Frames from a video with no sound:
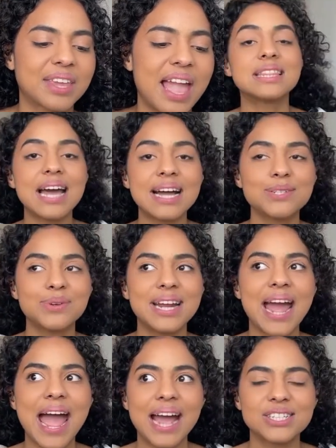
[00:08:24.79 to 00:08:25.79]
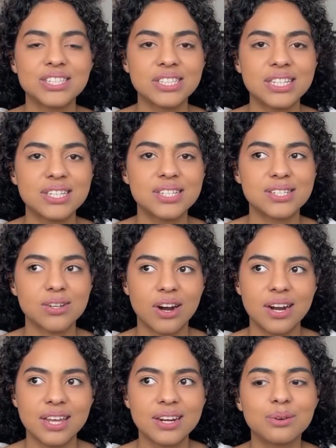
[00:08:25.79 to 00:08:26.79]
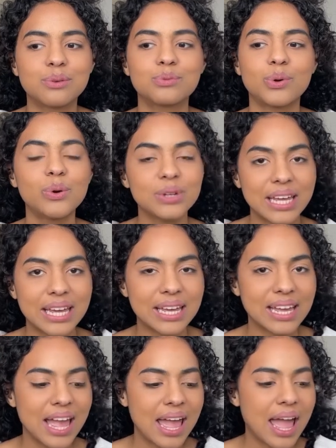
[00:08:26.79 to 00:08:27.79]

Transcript: That's when I actually started rolling.